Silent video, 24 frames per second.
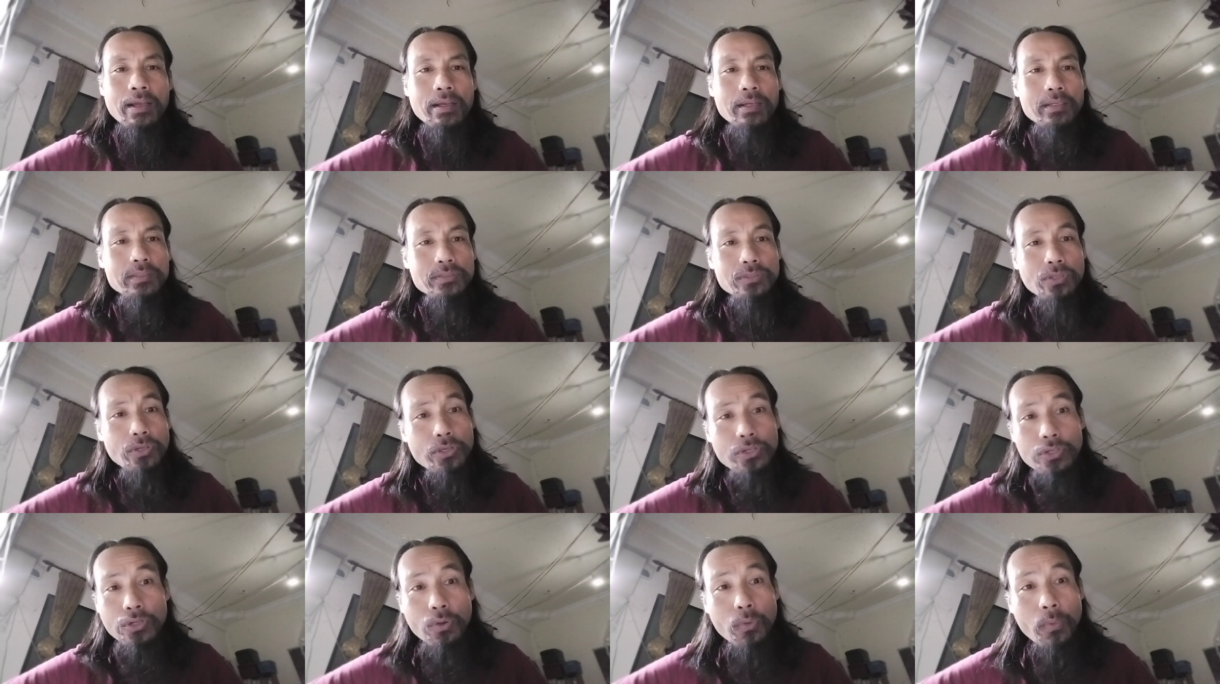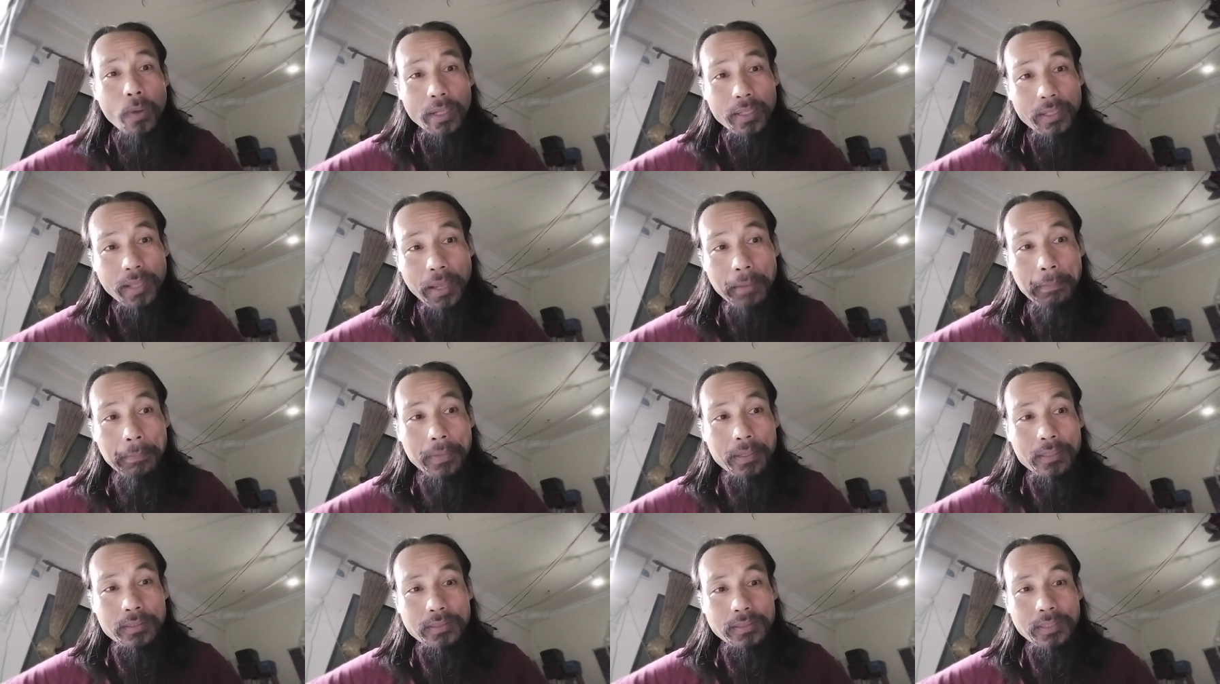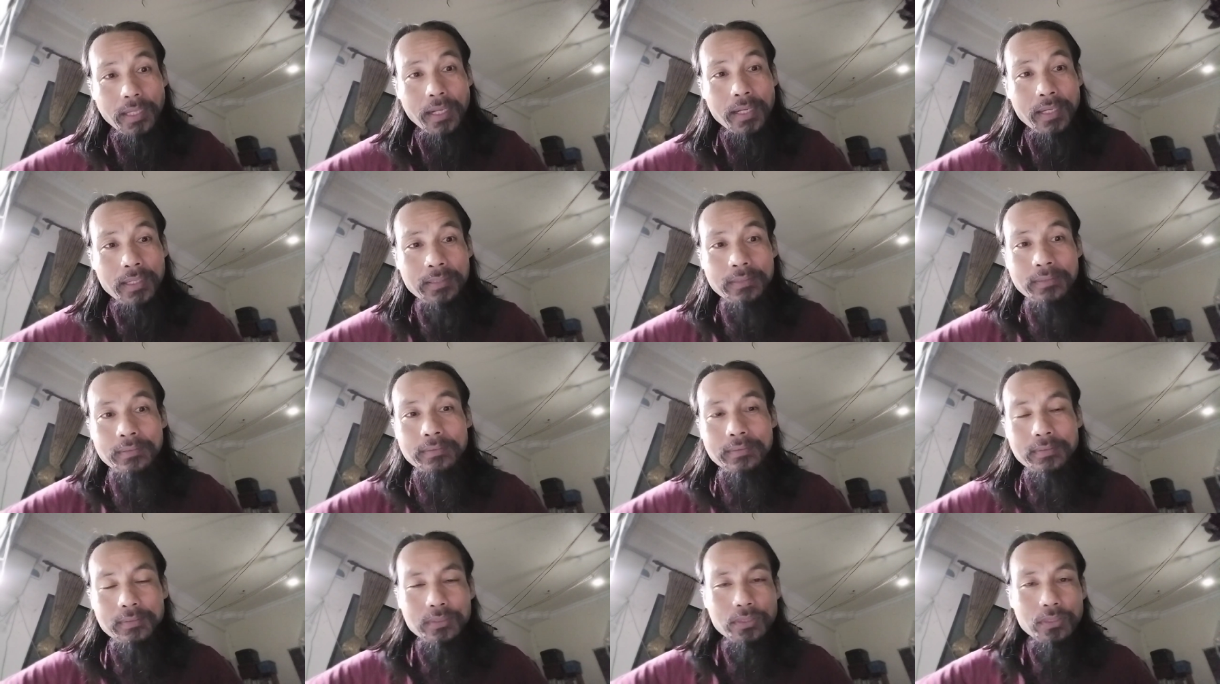So you know what happened,
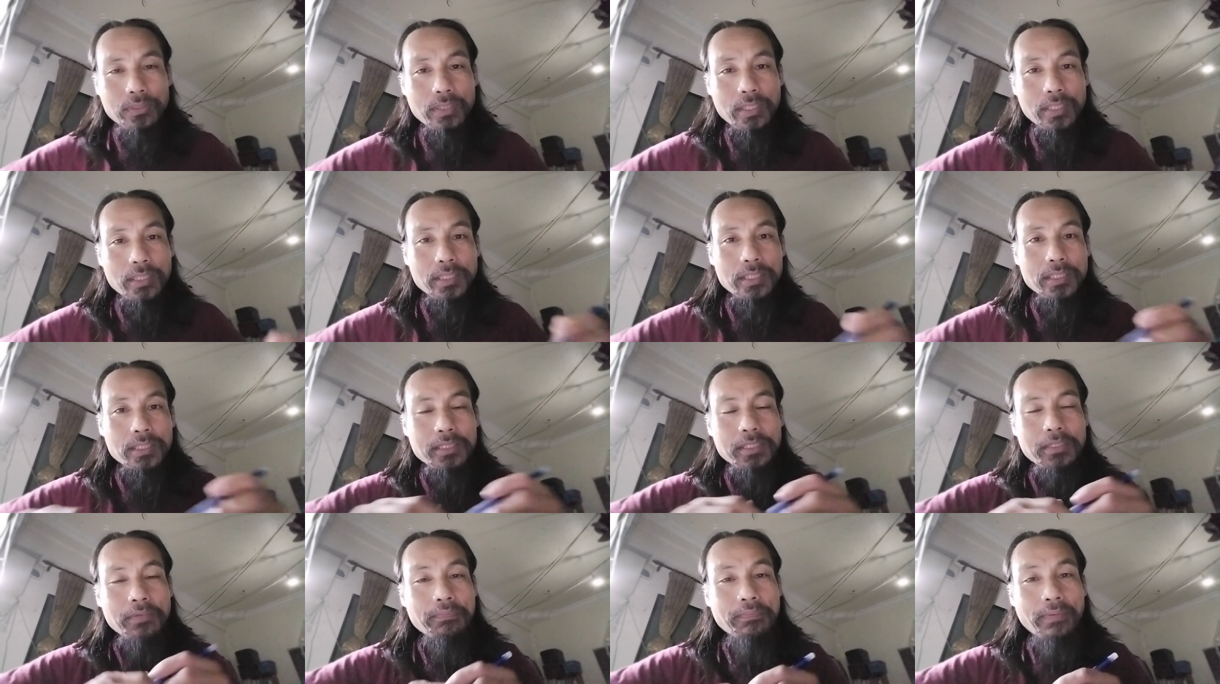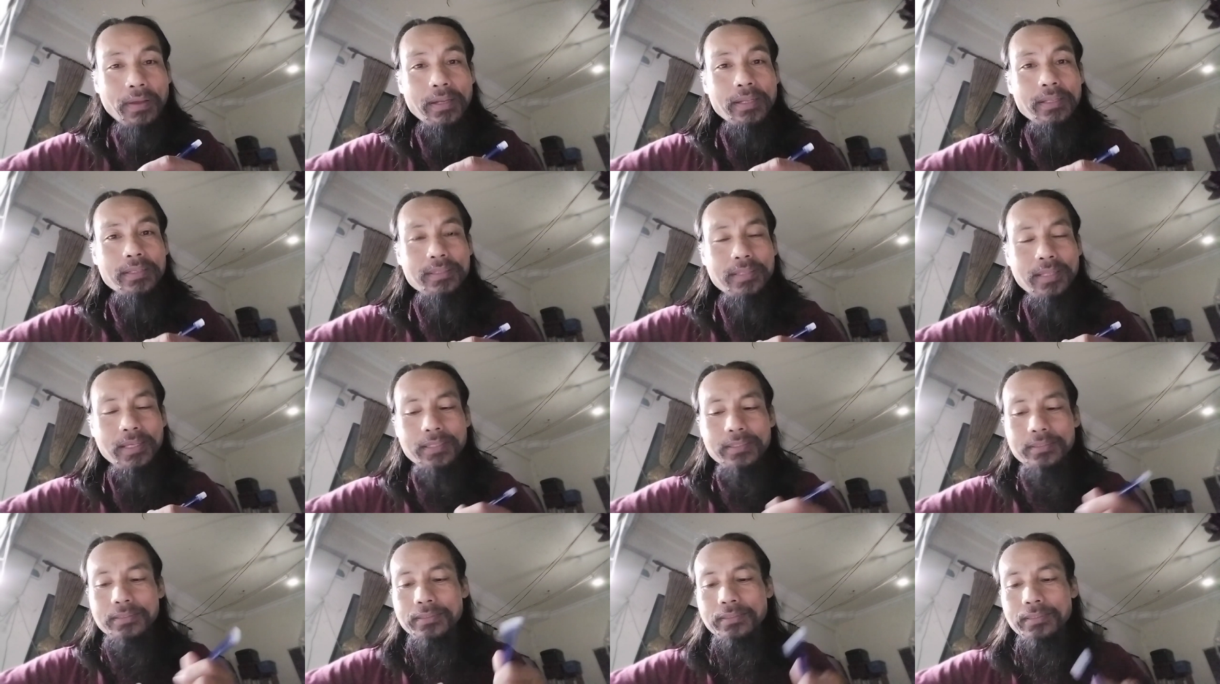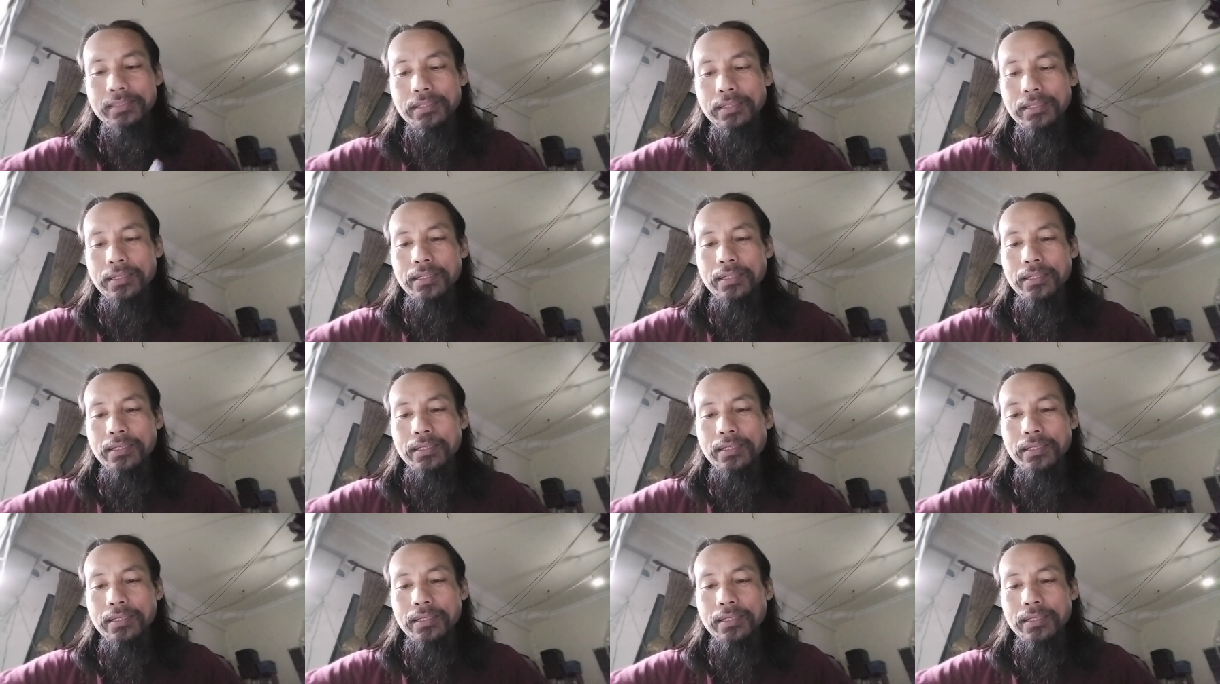Celine? So this is the funny things.